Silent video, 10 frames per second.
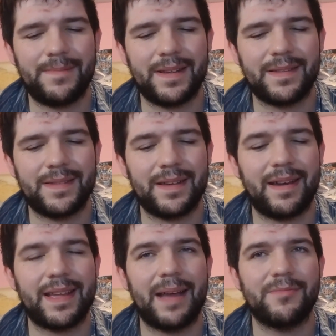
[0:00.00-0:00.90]

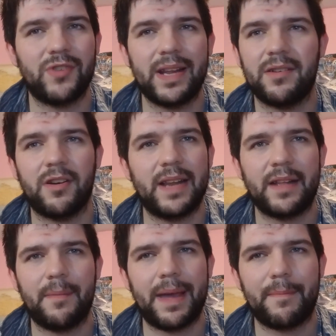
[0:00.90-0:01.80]
Like I'm trying to learn
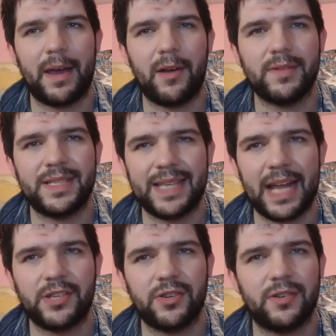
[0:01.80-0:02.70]
how to make my own
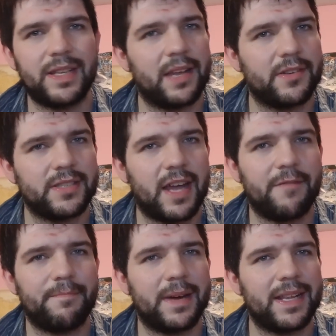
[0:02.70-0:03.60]
schedule and other
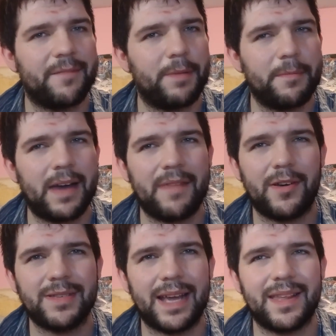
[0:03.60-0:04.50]
stuff, but if people have
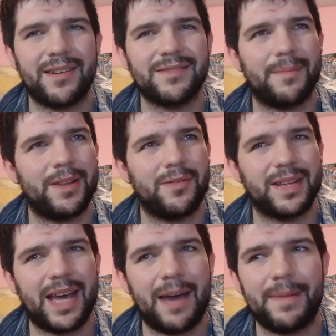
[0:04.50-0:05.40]
those ideas, let me know in
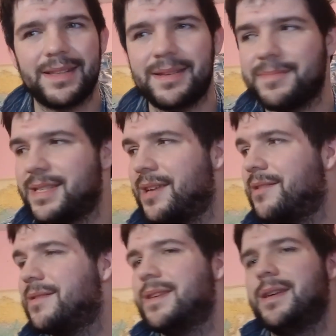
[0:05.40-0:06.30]
the comments. I'm
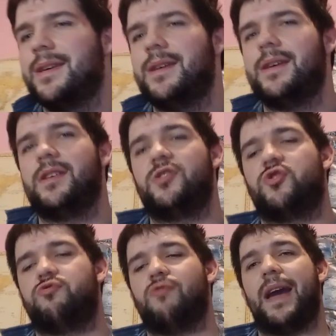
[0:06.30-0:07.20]
still
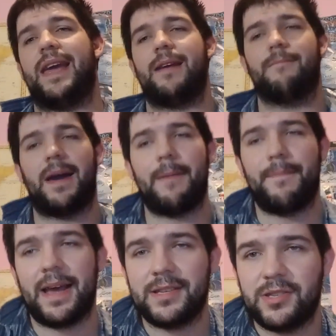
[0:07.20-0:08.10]
trying my
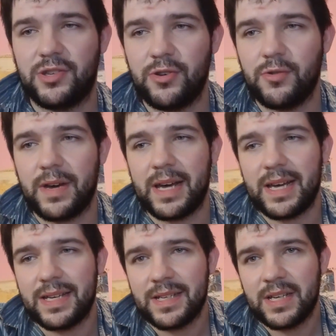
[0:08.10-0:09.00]
best
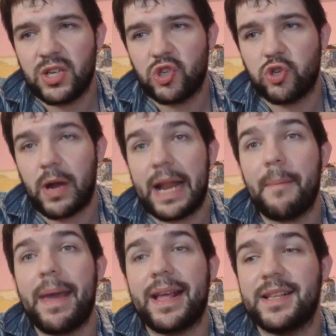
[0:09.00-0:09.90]
to try
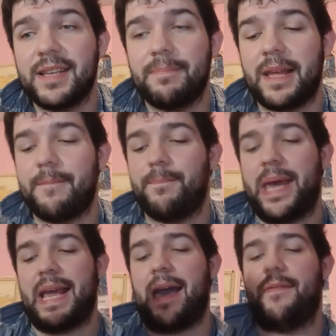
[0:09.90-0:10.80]
to make something
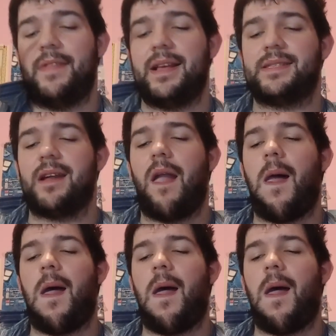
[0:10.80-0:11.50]
big out of this.